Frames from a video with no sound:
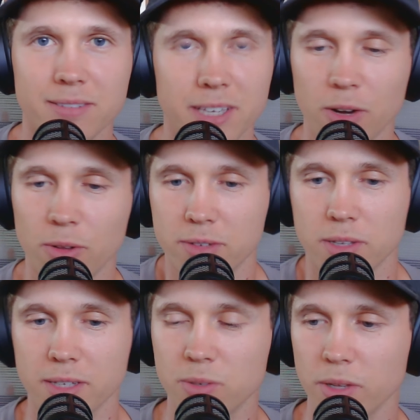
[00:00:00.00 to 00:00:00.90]
You know,
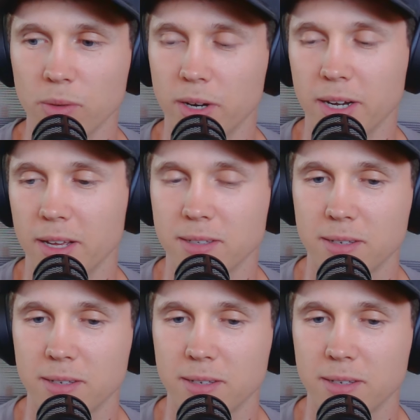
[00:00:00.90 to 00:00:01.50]
that's really what it is.